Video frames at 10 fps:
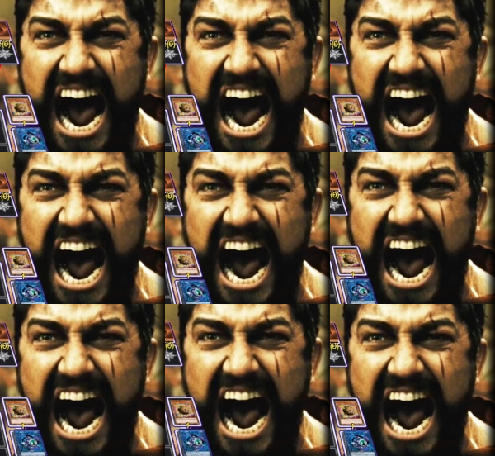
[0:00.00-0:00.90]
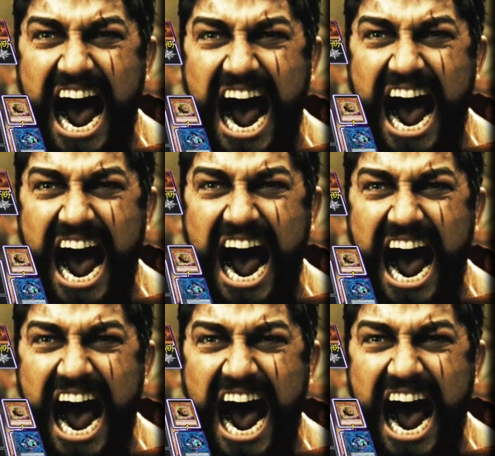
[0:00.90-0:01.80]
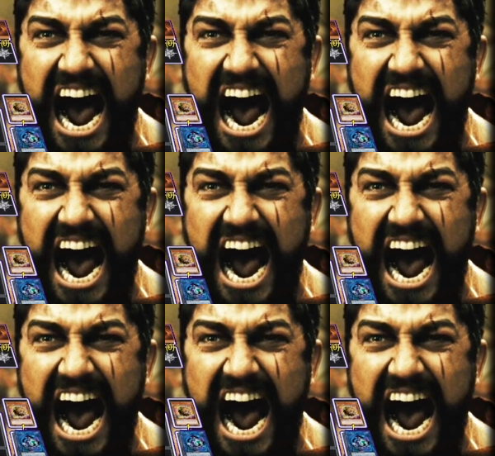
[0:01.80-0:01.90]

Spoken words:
Nothing is said.